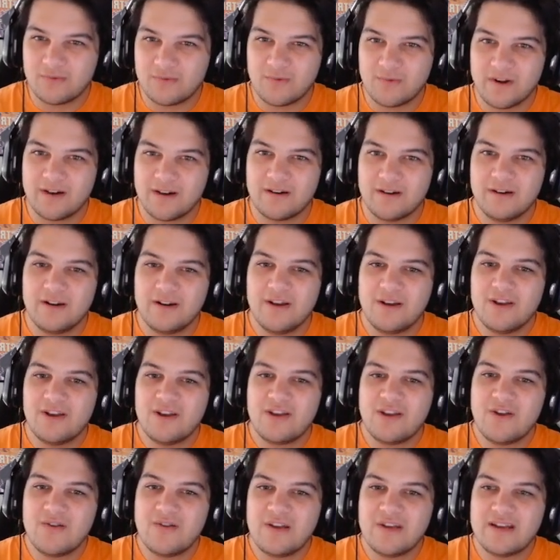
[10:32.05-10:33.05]
where
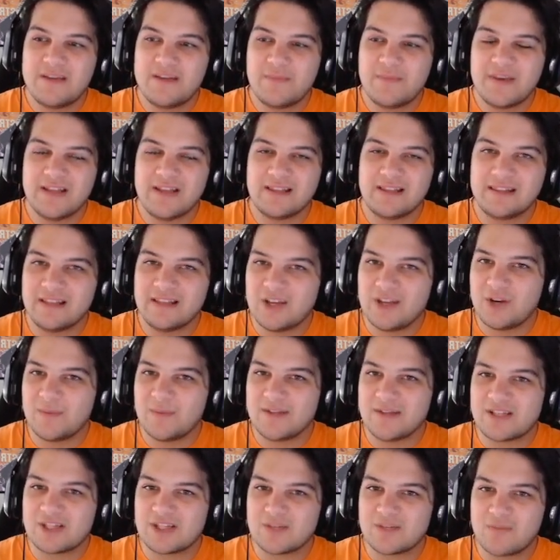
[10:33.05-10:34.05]
you need to be a little
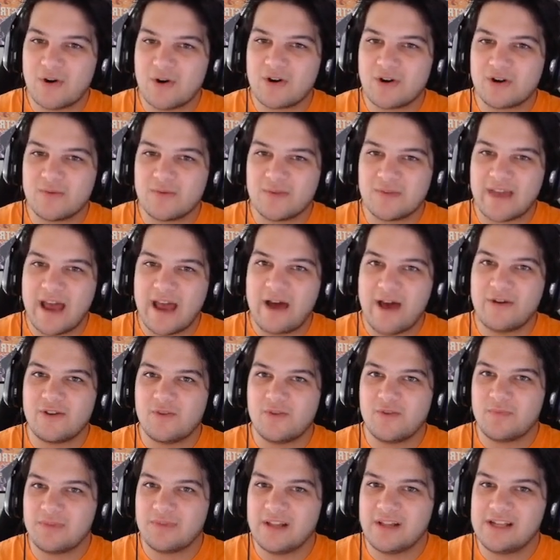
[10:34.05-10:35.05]
bit smarter with how
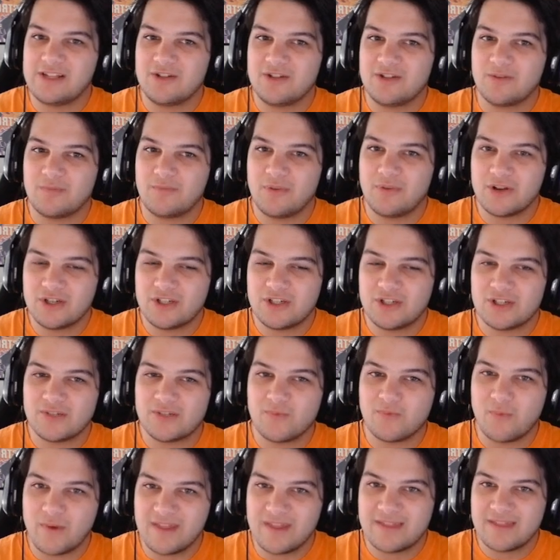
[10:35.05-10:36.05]
you place your
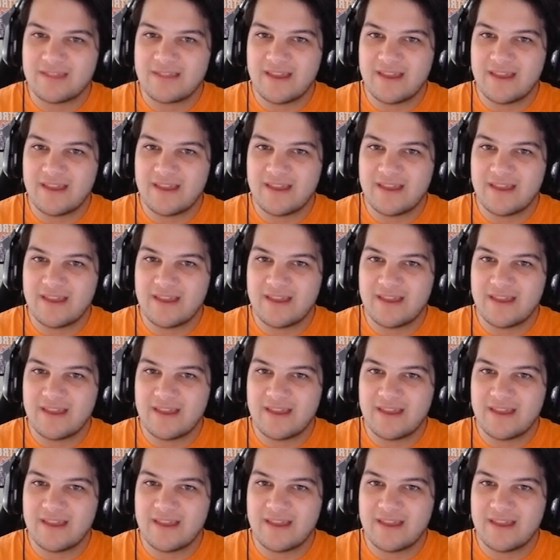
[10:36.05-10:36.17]
pushes with